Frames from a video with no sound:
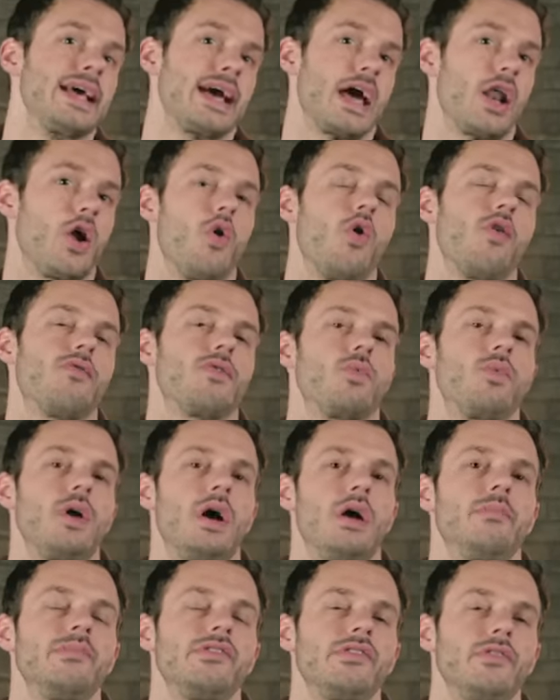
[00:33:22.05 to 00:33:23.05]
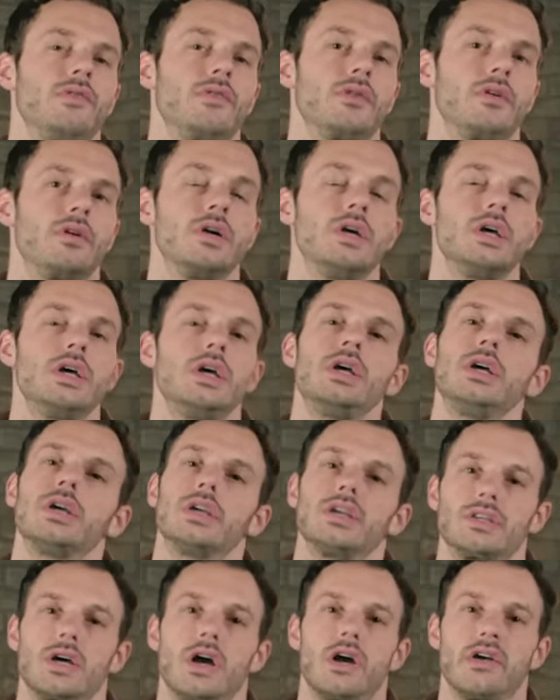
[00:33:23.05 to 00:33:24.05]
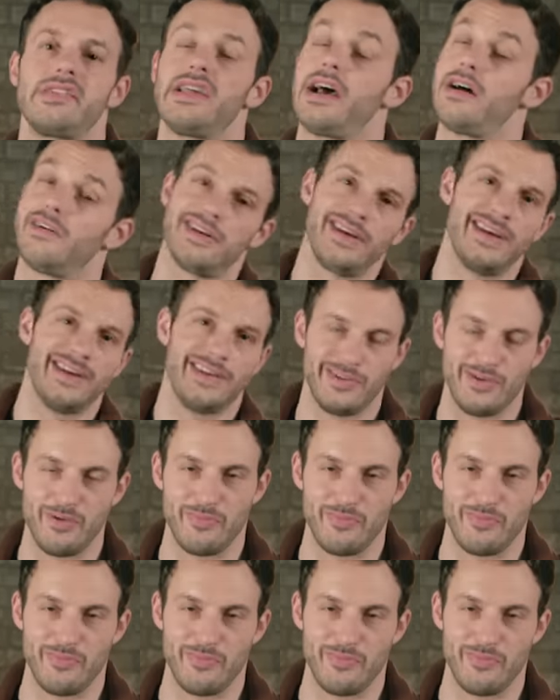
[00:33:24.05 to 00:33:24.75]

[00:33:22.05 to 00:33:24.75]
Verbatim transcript: kind of overwhelms your guitar sound.